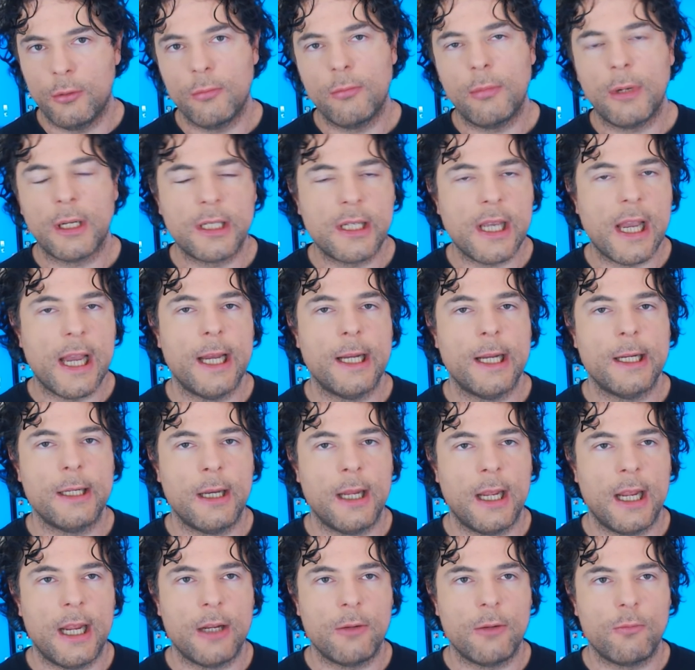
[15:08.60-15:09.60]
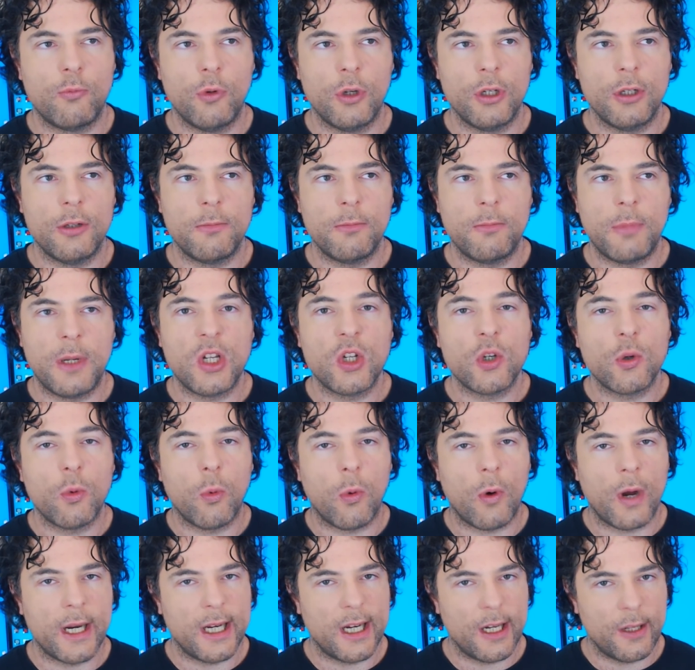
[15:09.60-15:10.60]
again, it wouldn't be
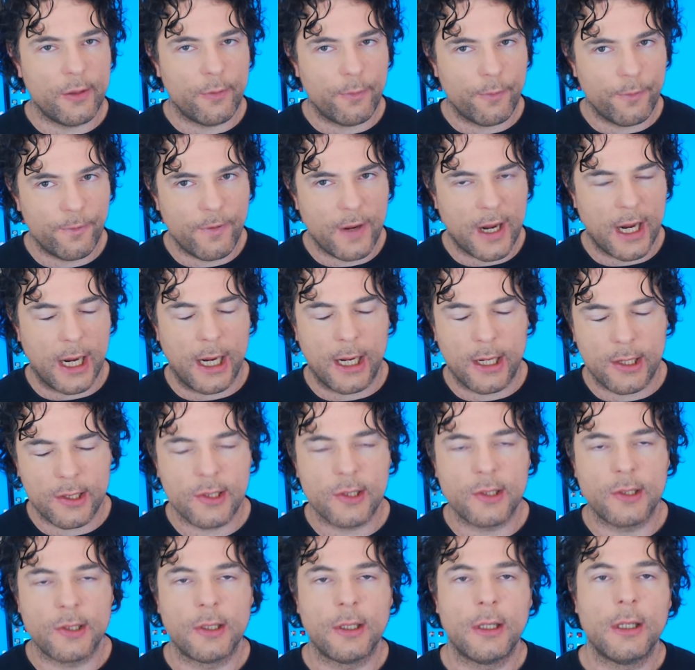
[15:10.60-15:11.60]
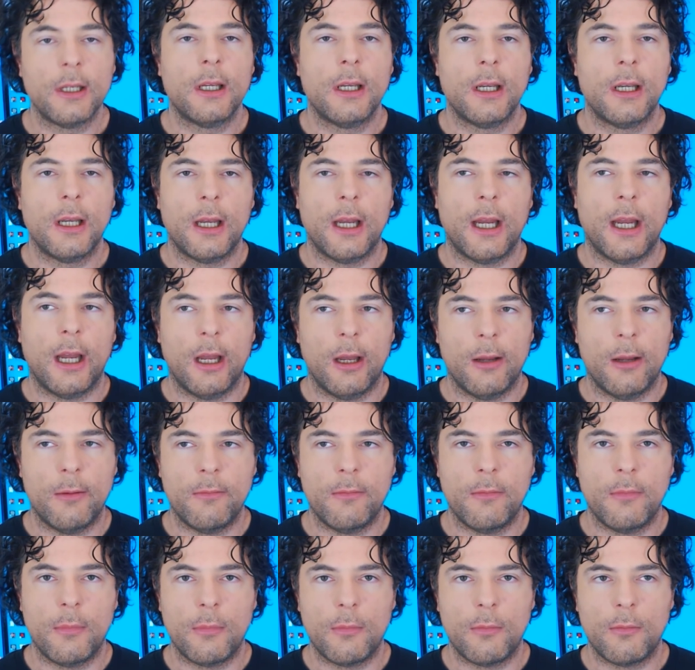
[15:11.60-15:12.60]
quite as fast
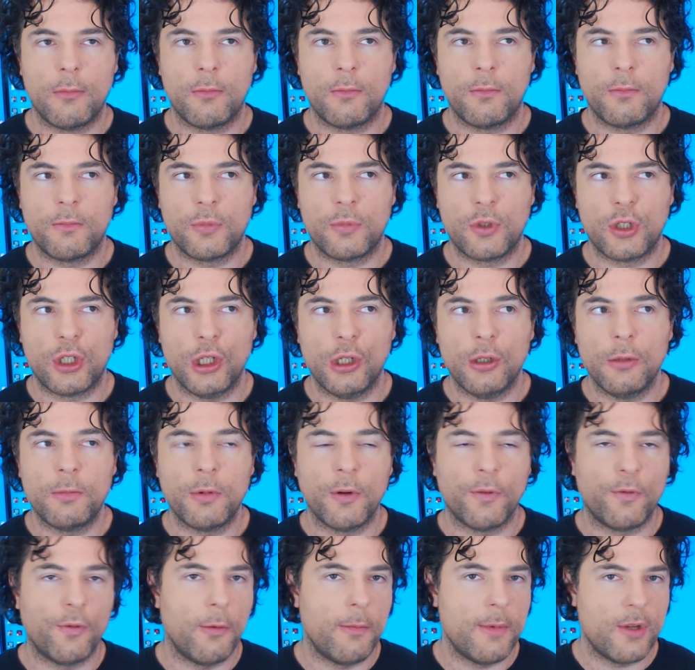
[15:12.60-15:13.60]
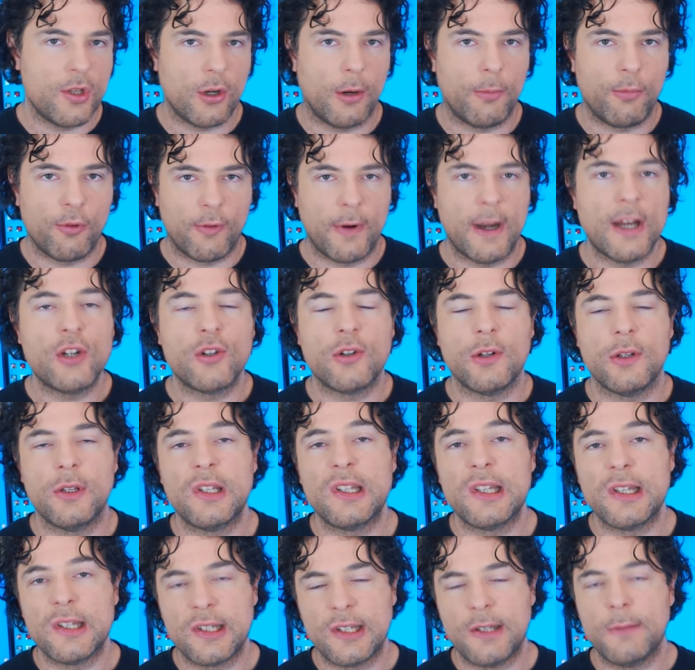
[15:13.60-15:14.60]
to perform its operations
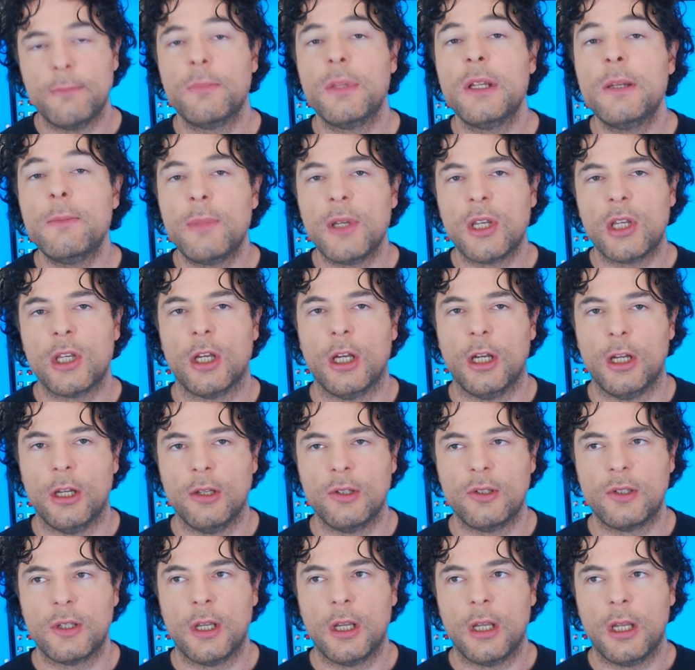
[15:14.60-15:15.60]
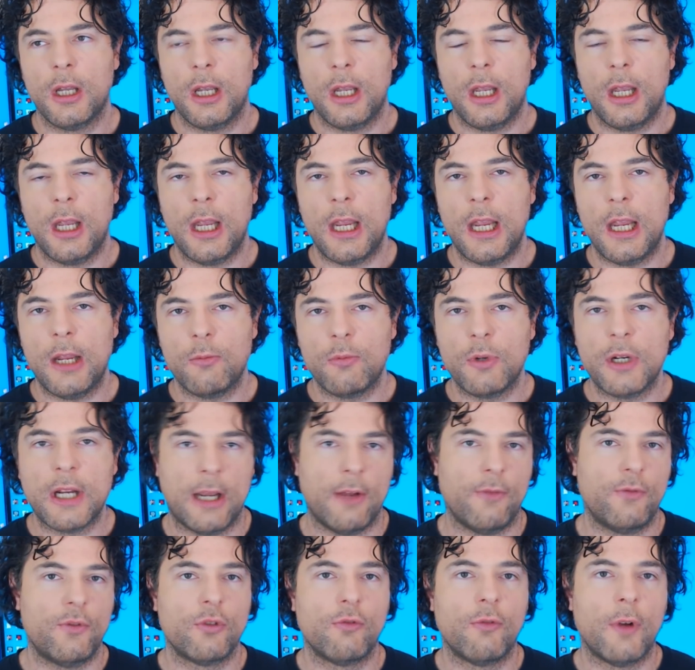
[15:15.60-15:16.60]
simply because it would
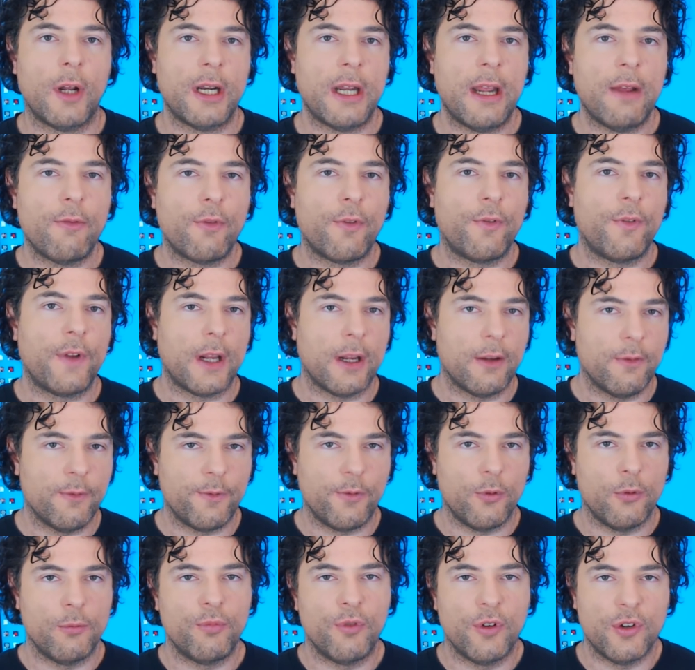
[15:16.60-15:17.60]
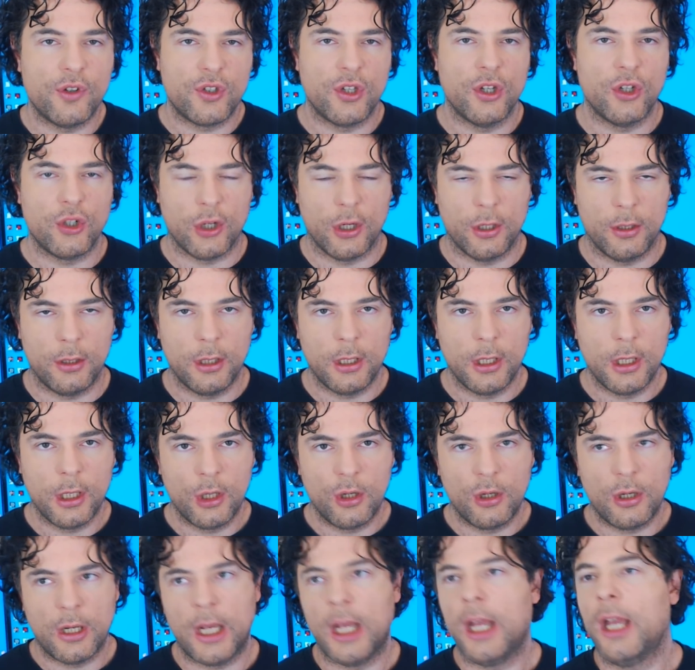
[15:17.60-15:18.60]
have to run everything in full precision.
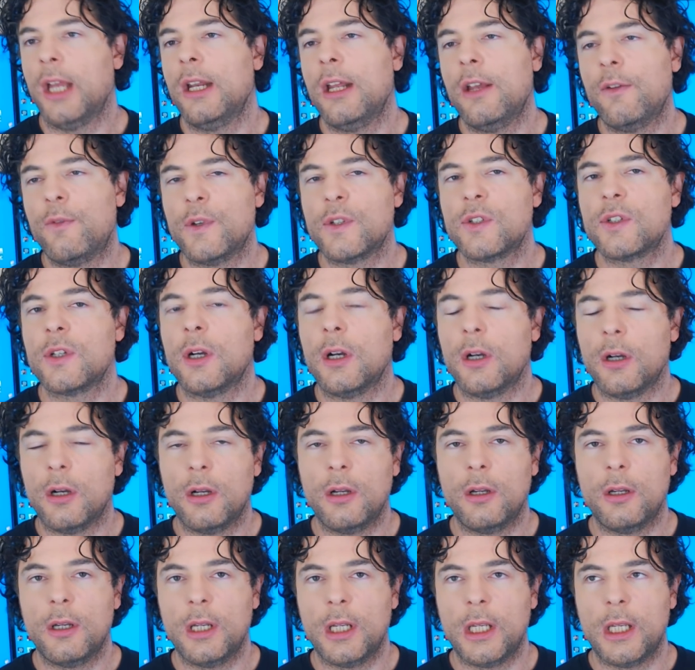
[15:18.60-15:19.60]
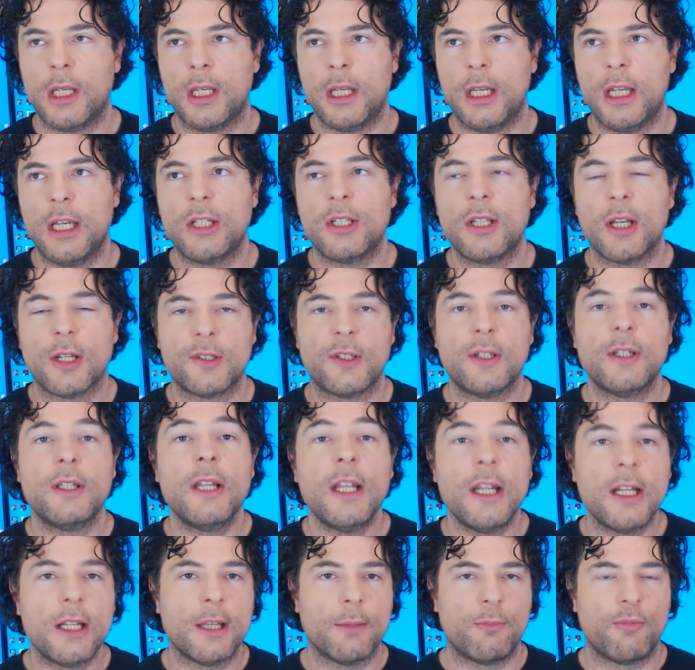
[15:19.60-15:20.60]
And FSR, it doesn't
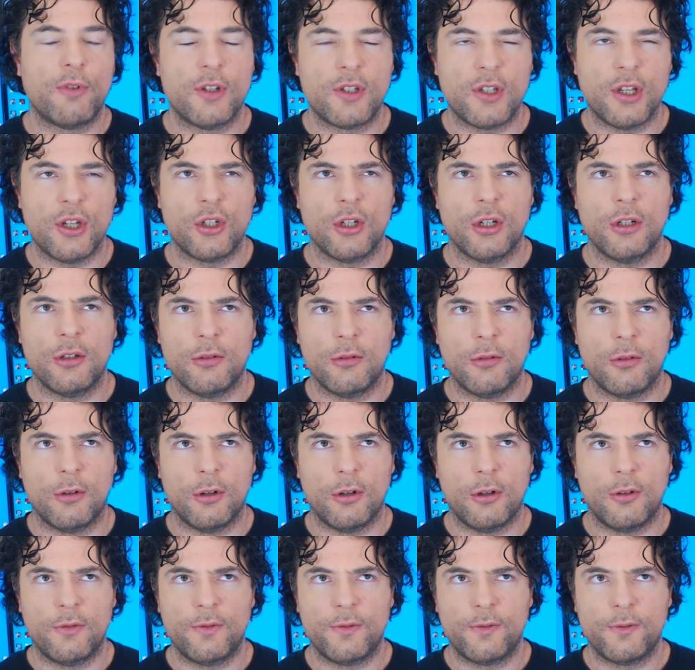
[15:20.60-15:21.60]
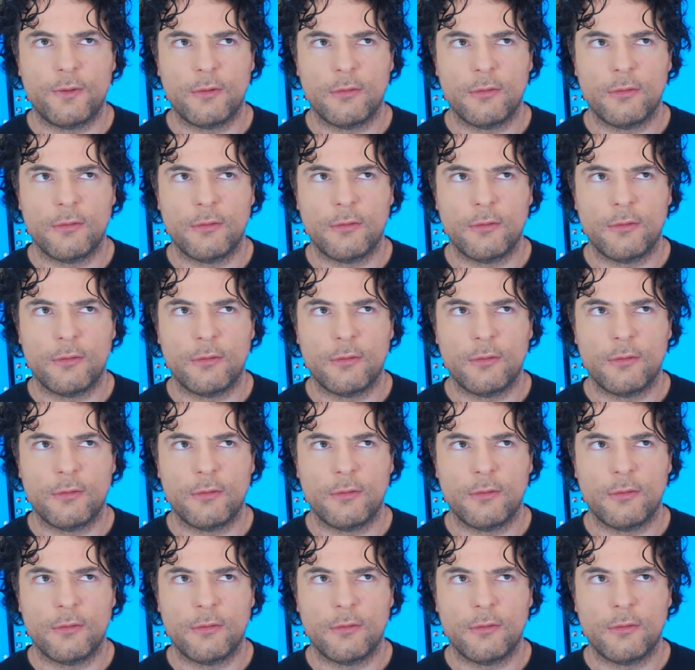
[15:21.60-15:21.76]
need the precision of